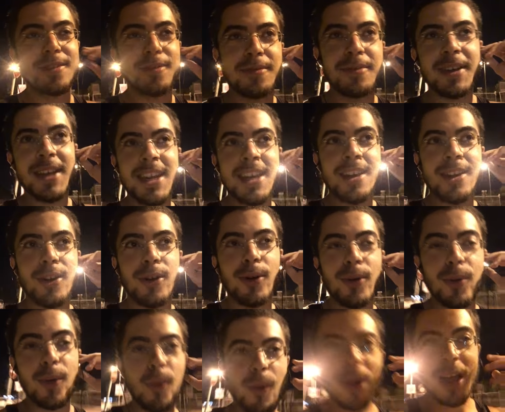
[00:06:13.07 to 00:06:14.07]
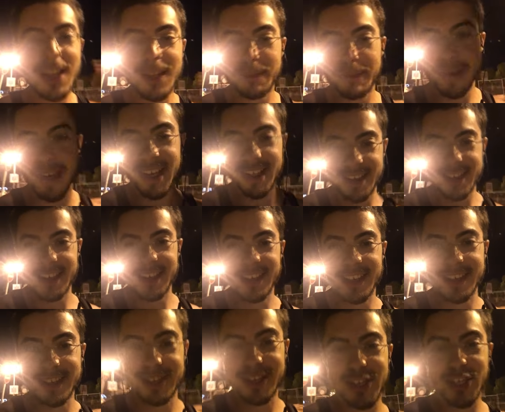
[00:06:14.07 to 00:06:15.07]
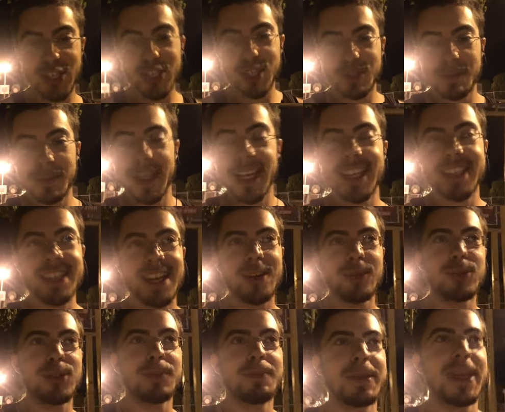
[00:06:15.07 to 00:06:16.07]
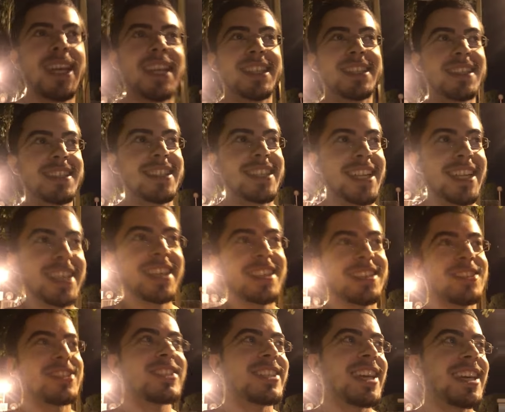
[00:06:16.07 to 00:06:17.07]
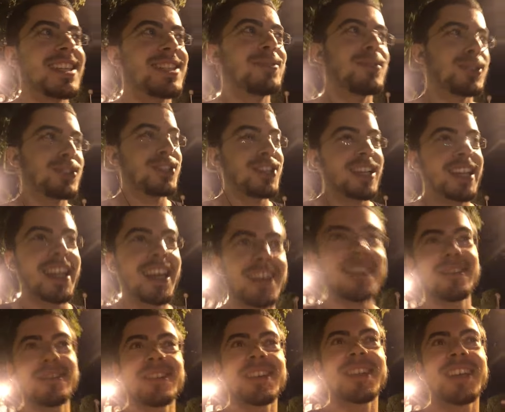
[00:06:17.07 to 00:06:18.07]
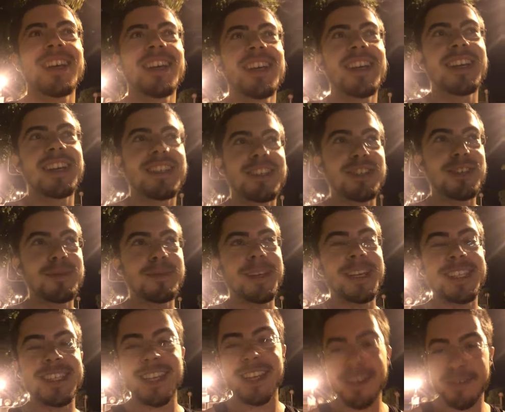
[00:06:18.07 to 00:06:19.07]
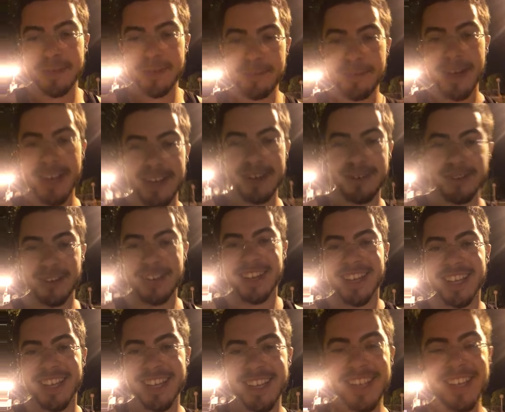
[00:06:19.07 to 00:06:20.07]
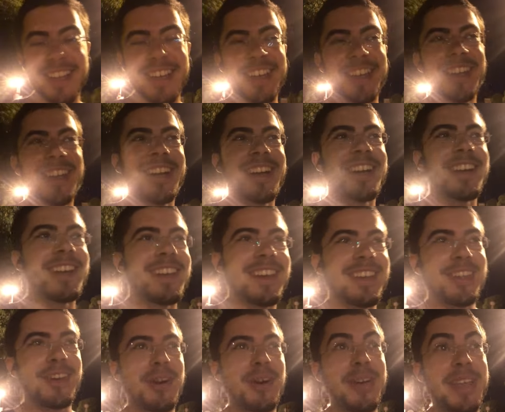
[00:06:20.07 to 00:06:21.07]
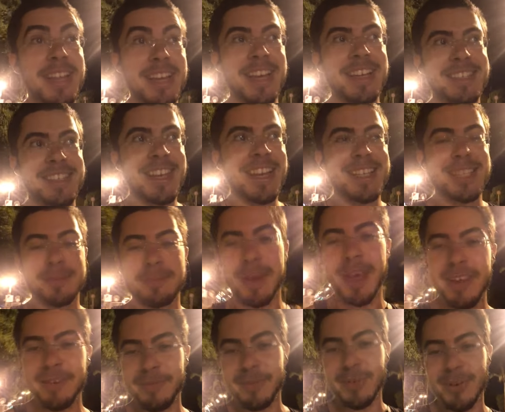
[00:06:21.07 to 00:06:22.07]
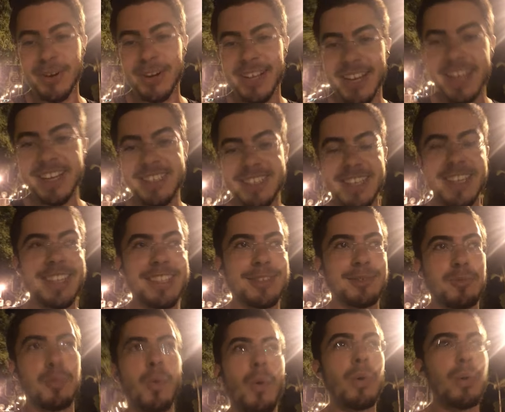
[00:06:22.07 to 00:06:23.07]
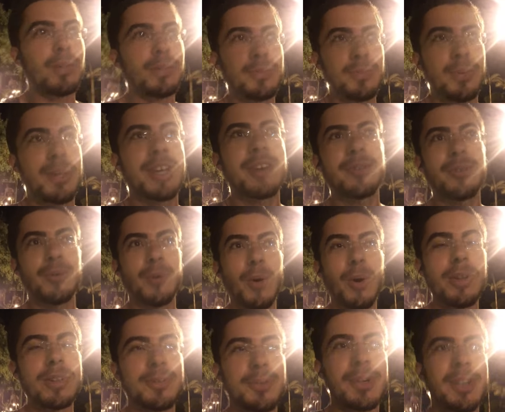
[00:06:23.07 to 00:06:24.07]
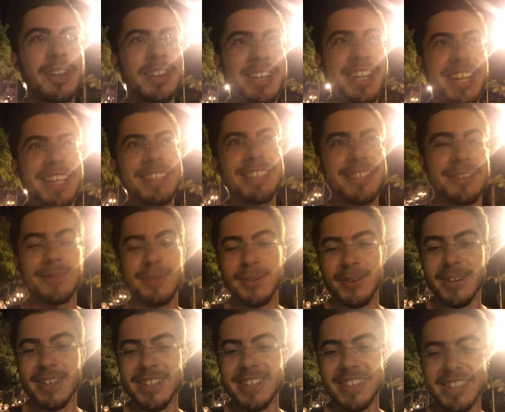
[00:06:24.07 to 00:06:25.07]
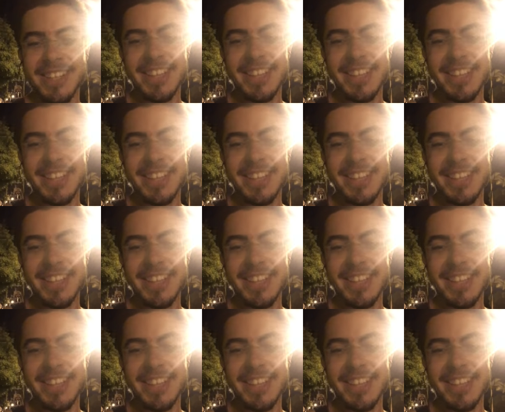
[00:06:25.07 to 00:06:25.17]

a video while painting and she explains how she paints. It's like she takes what she loves, she makes it even better. You know, and she gets paid for it, and she gets world recognition for it.